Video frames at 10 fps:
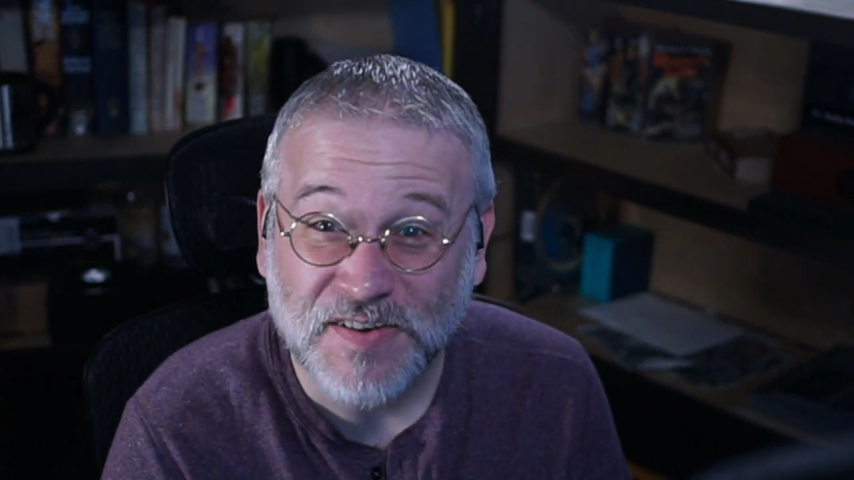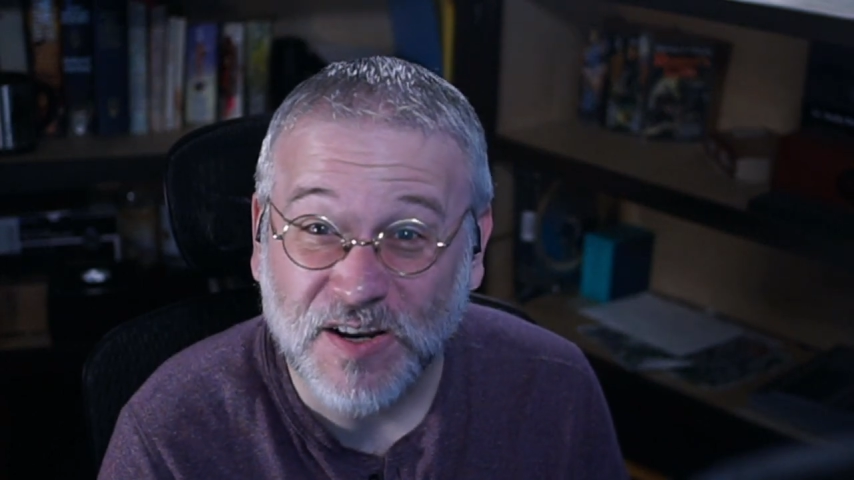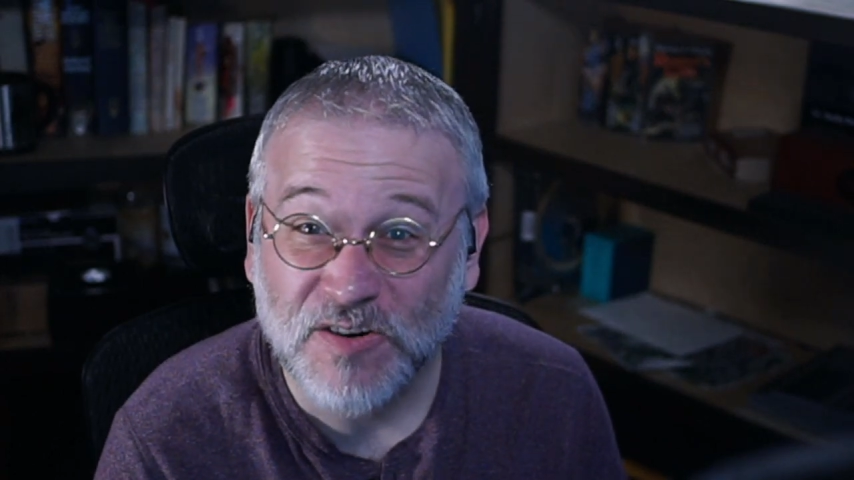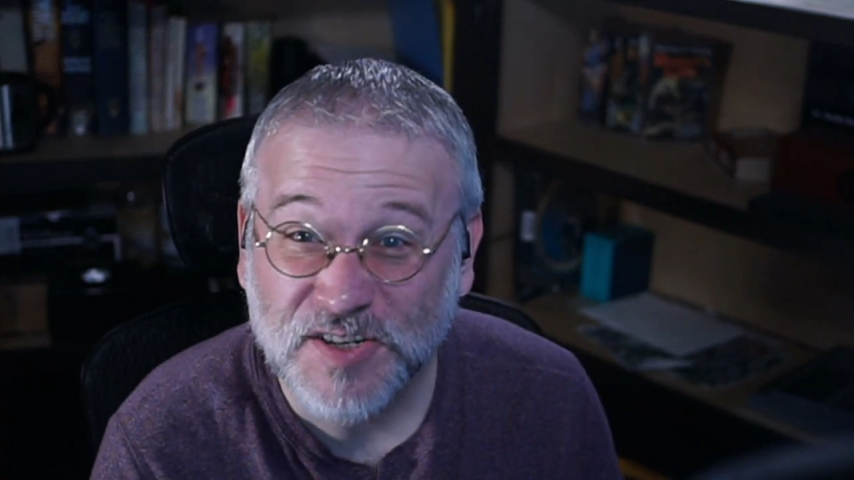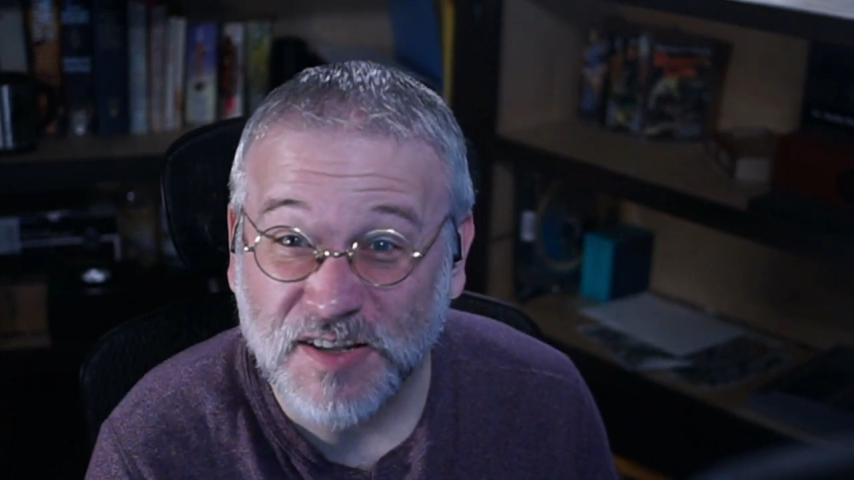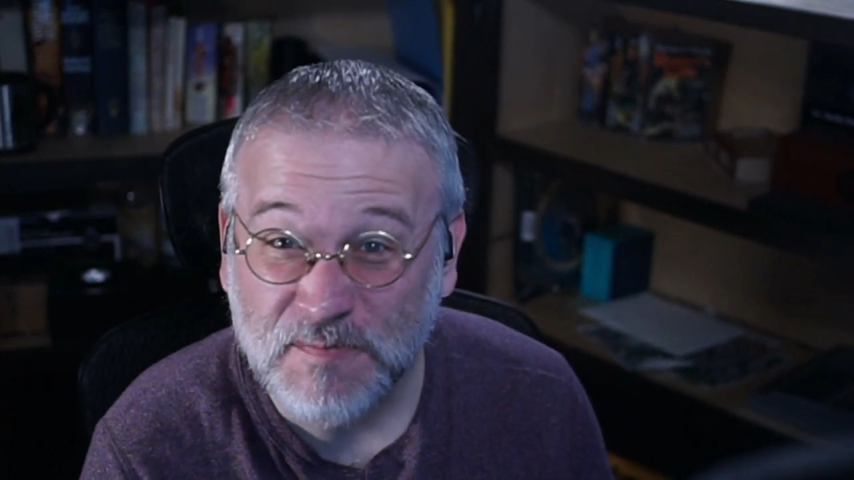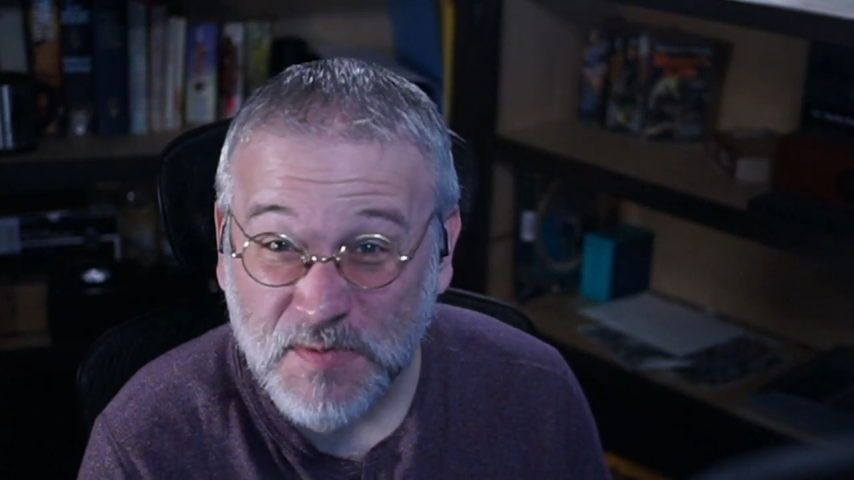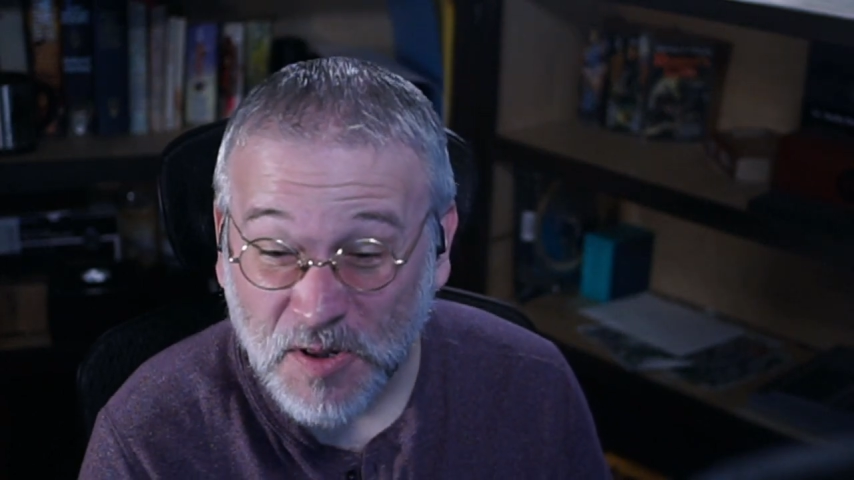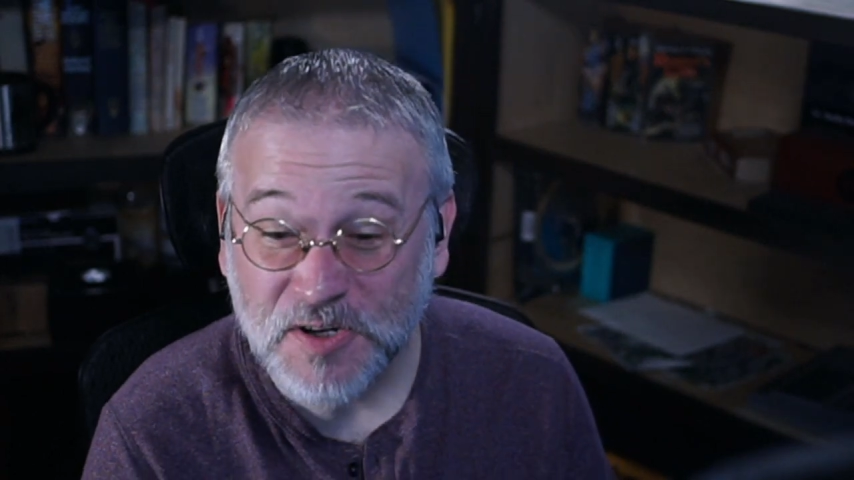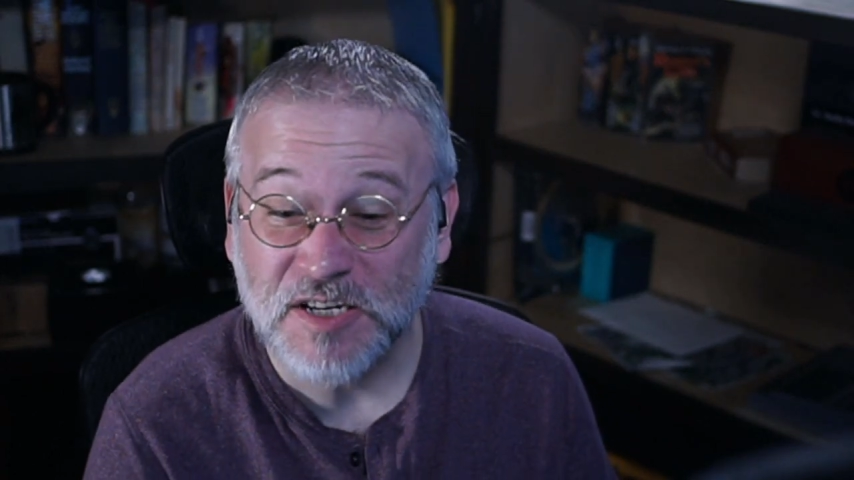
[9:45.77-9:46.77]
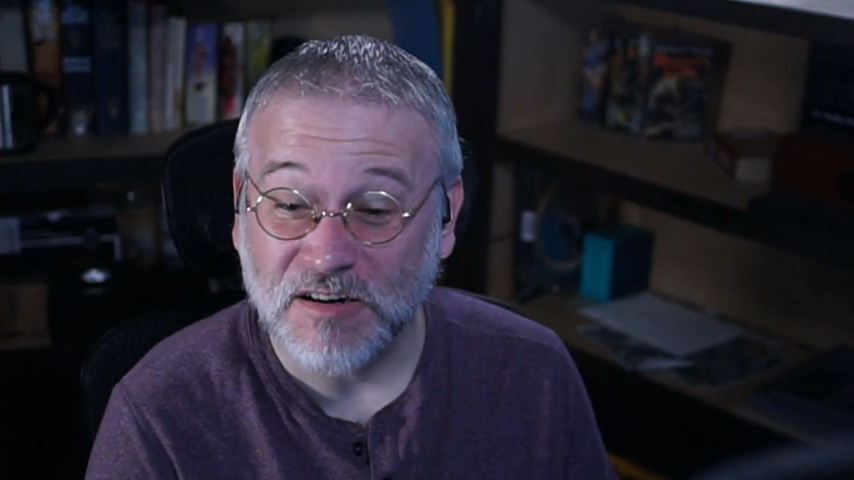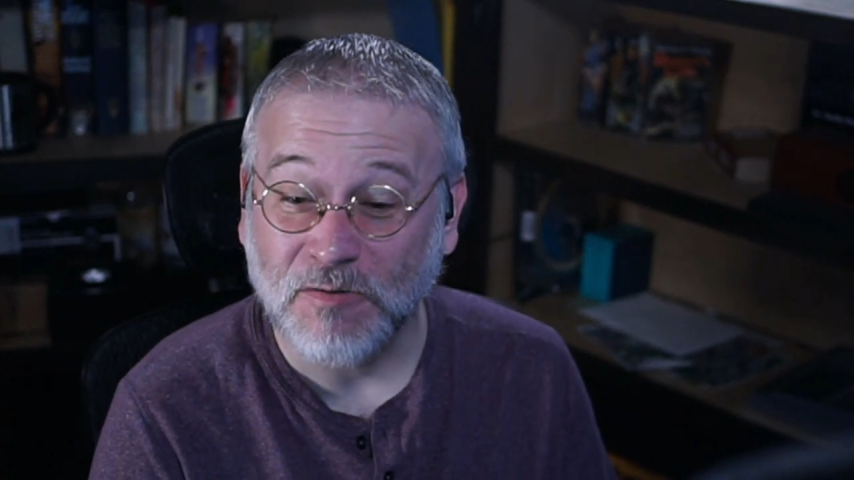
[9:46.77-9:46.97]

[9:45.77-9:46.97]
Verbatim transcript: years in the military.